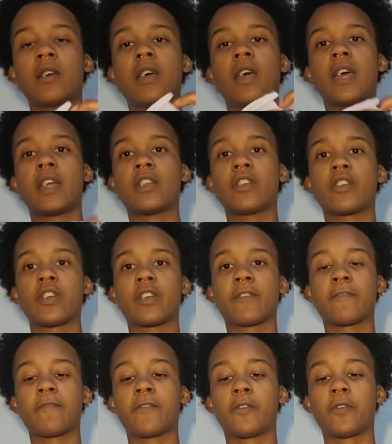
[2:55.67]
and you're gonna
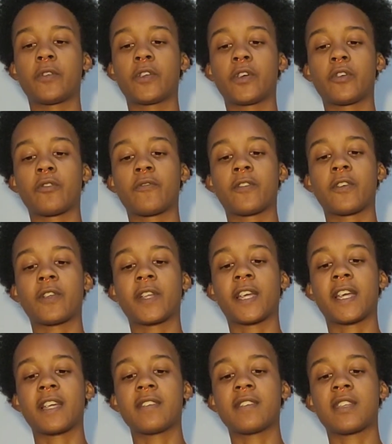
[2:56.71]
fold over
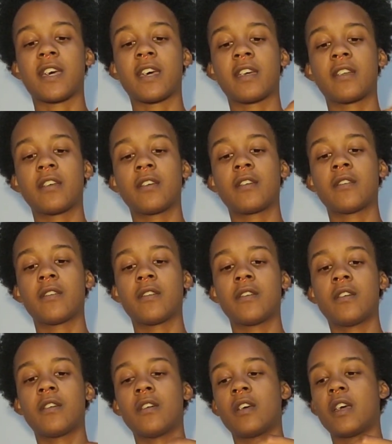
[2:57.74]
like I said
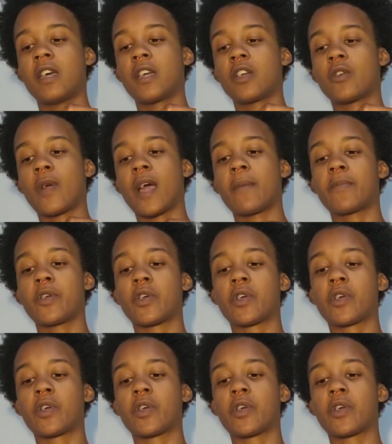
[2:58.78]
and grab your